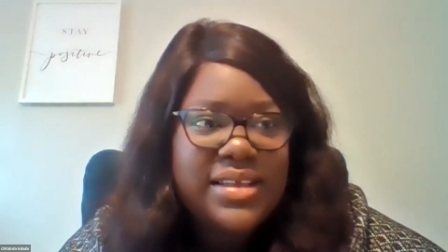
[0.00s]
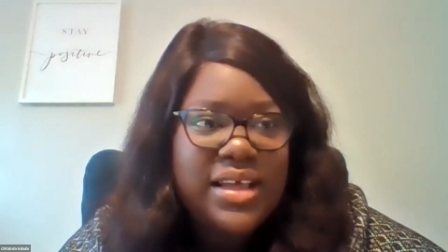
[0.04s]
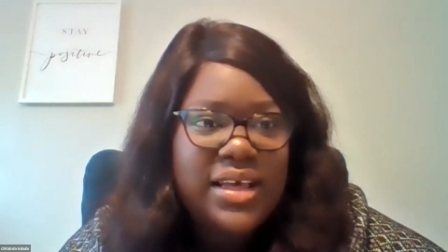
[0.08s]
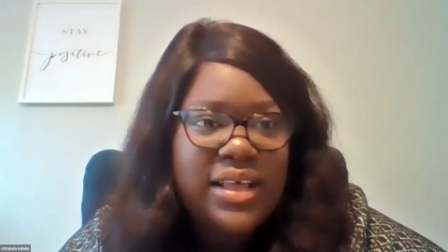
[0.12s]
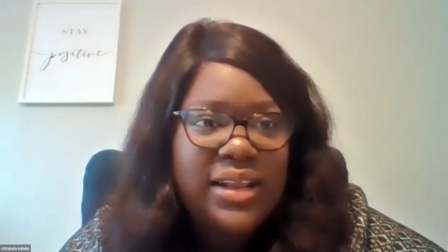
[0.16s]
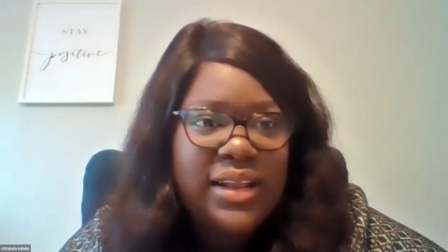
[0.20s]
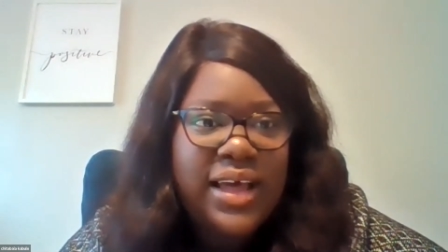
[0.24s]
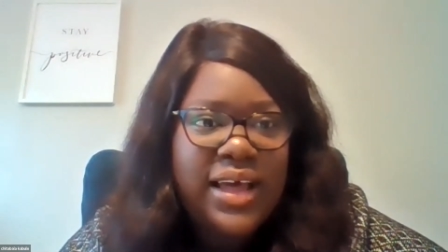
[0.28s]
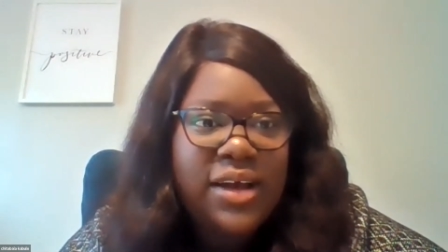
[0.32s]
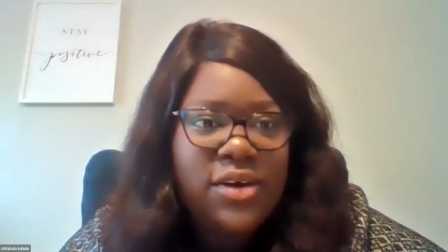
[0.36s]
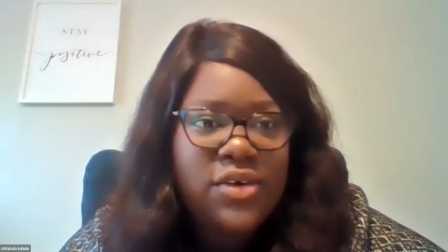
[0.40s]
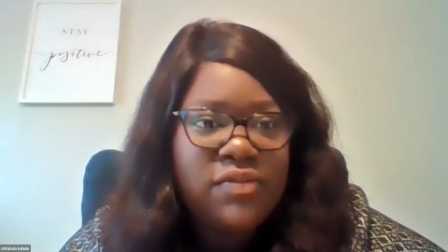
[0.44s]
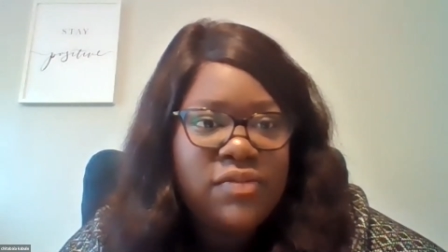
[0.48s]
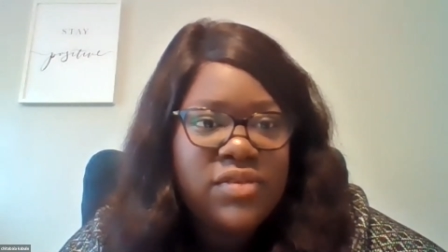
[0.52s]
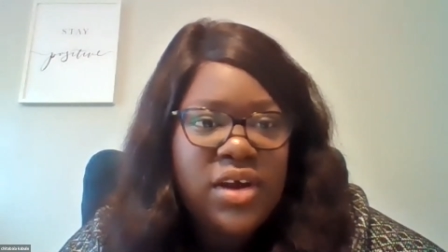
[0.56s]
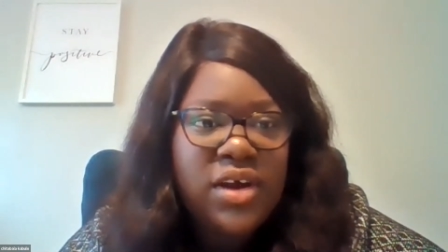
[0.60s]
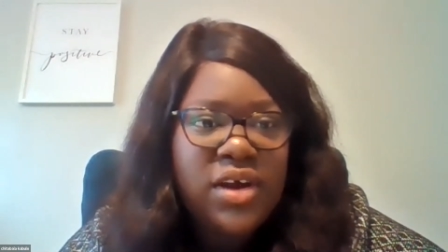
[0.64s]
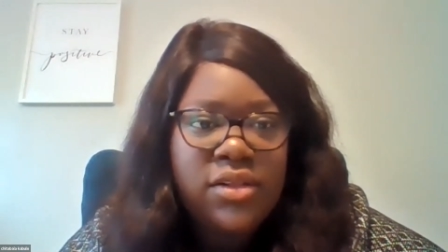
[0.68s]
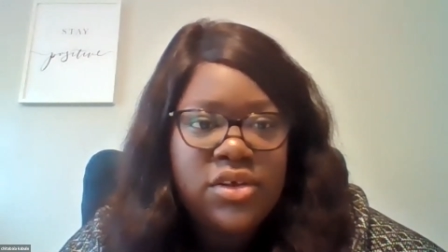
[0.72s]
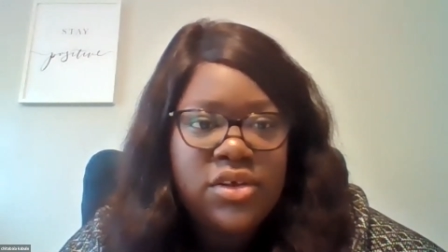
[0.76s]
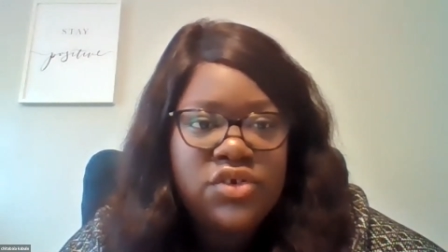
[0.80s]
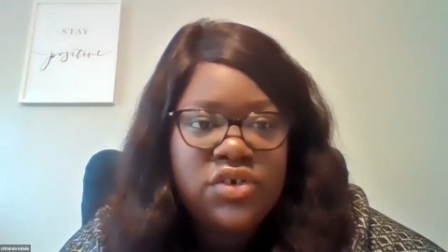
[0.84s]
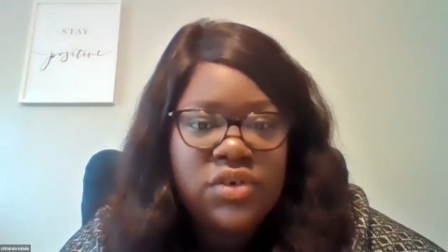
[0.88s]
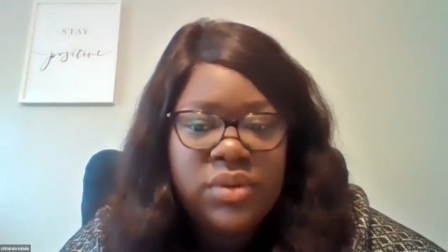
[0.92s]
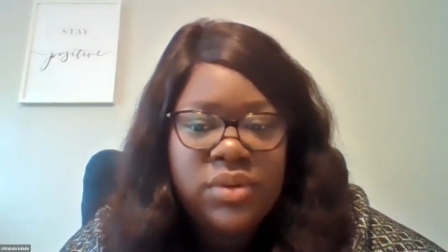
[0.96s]
a lack of
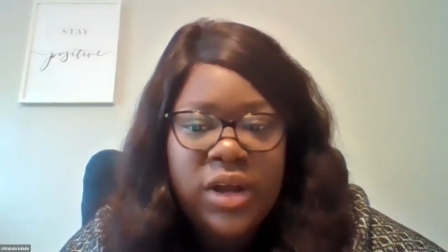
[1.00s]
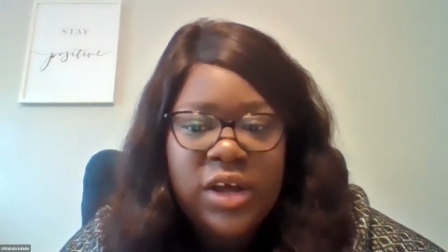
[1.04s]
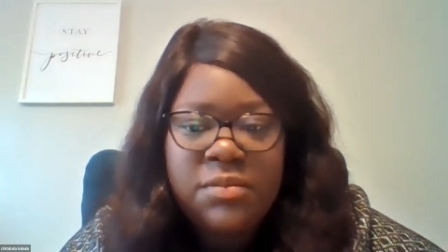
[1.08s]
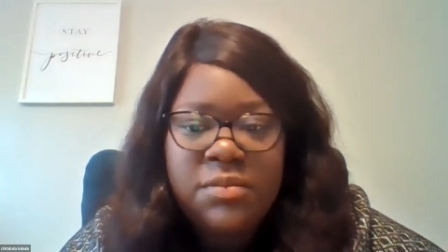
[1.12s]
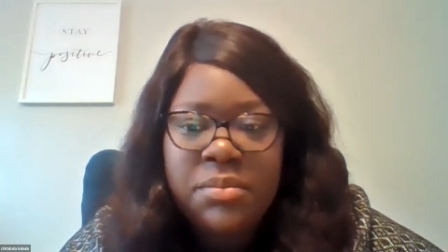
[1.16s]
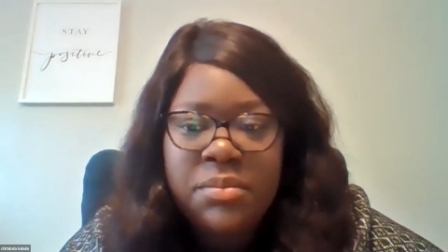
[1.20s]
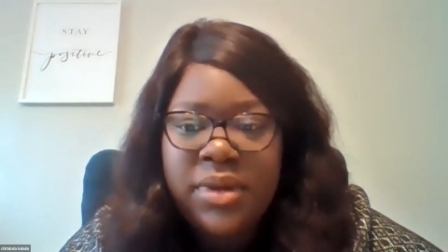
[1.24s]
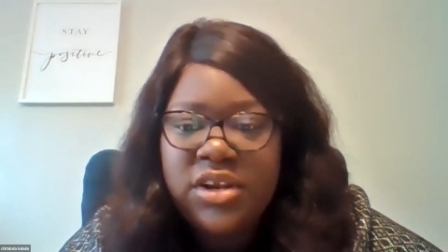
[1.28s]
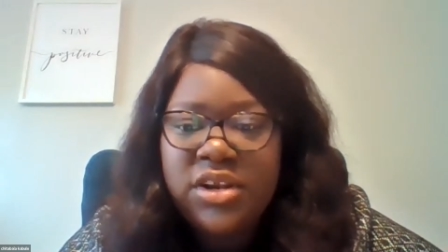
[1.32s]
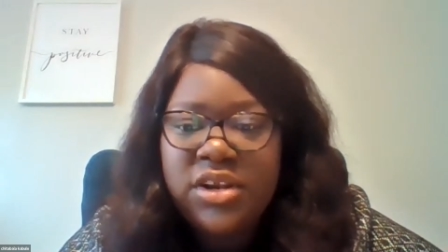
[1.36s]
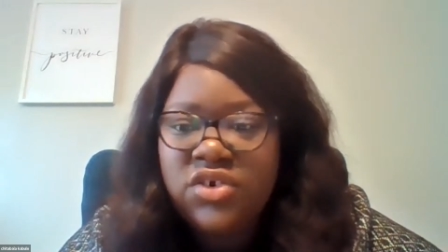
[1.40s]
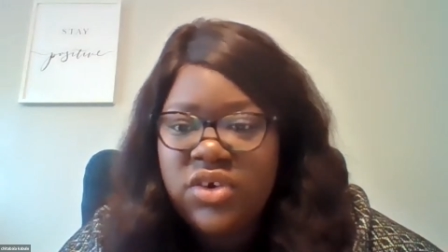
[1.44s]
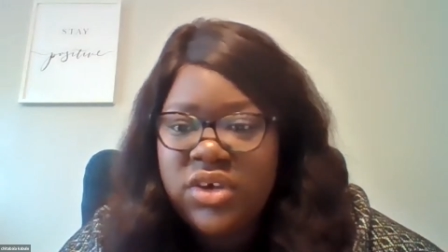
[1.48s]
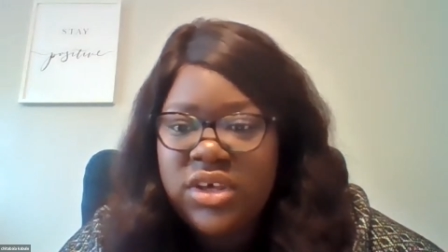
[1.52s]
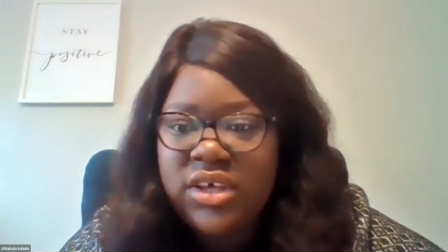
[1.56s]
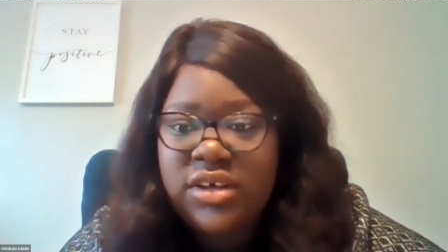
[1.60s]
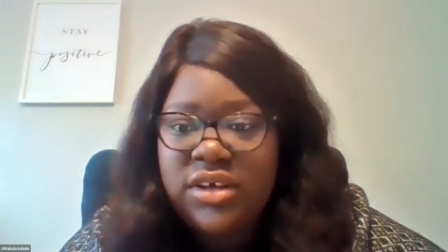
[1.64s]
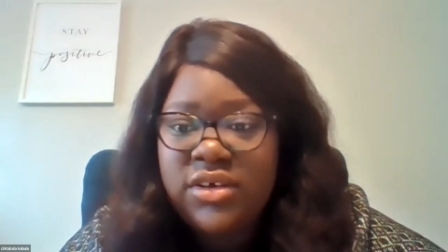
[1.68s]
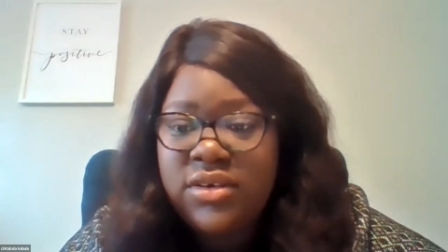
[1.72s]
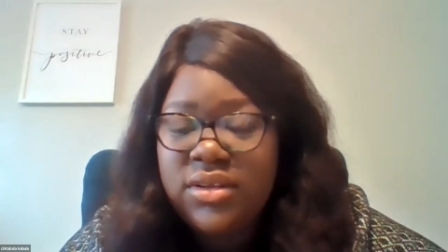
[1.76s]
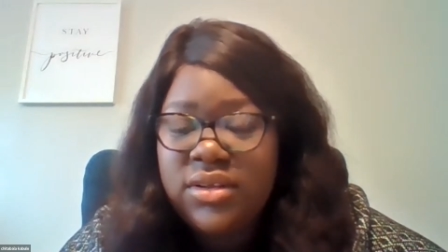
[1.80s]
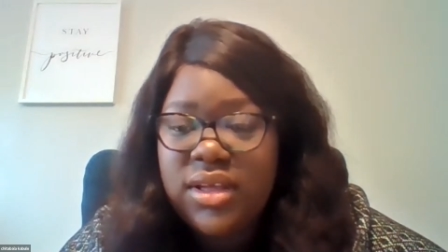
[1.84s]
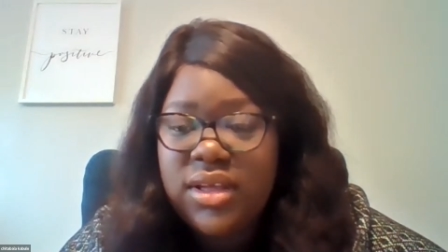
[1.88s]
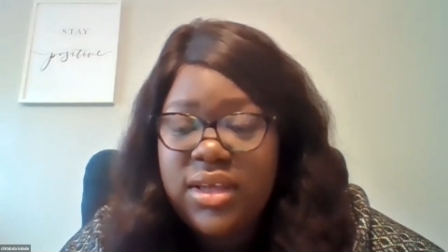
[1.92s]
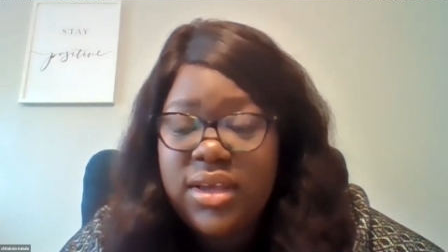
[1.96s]
knowledge around mental